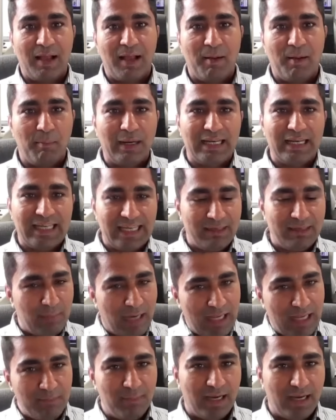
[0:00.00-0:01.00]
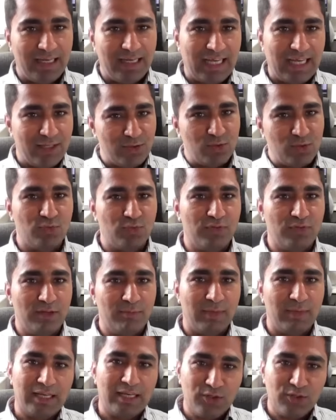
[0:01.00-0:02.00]
But in my mind, I used to feel,
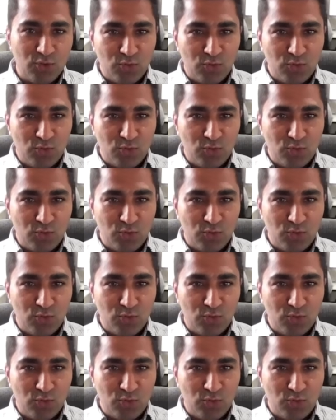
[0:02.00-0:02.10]
man,